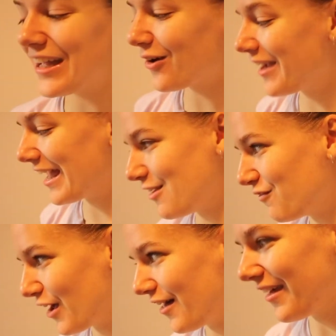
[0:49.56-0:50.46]
go any
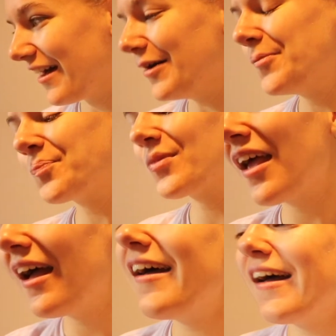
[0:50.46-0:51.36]
further,
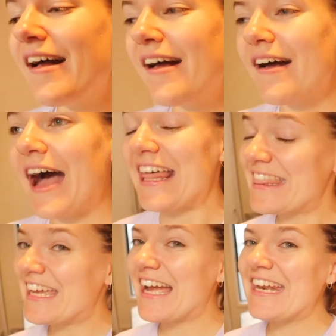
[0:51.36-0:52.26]
I
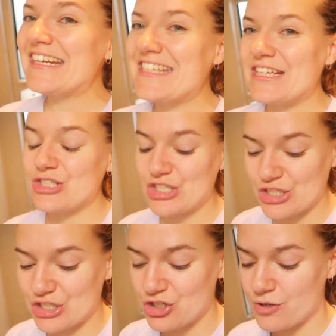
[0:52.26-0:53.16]
think I need to
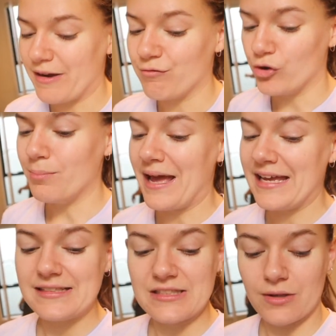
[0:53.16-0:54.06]
introduce you to my
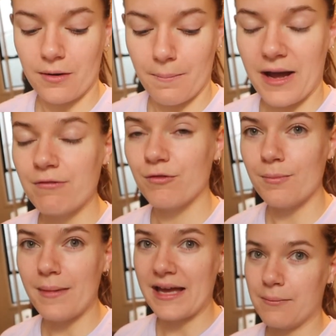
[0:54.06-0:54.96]
roommate. So my
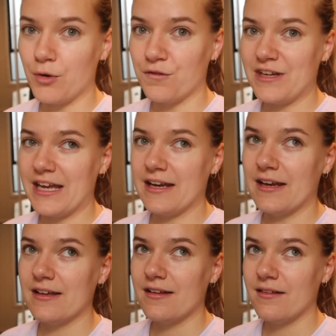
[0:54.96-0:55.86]
roommate moved
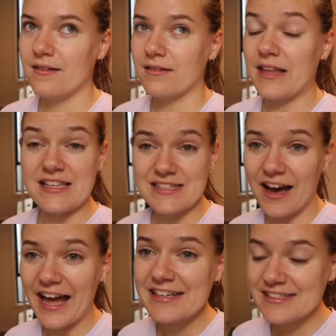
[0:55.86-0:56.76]
in last
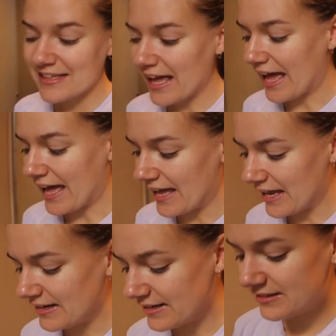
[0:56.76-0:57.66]
night
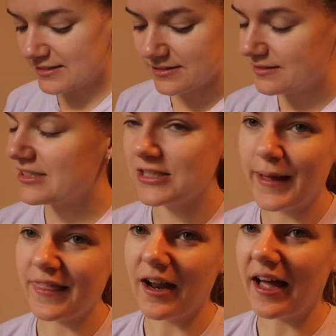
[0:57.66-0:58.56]
and she
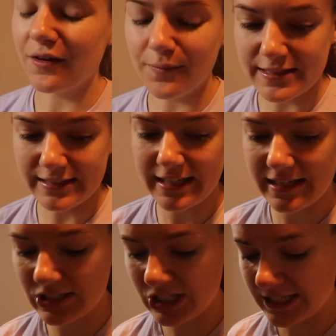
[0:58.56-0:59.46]
spent the night obviously
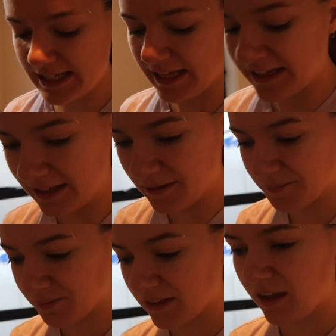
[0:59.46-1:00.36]
and she's here
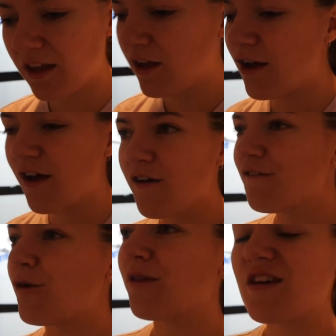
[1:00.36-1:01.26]

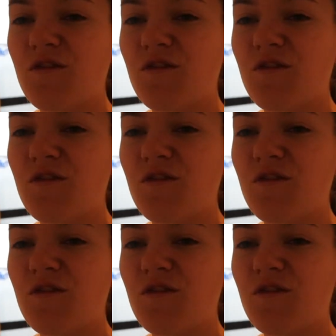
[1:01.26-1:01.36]
for the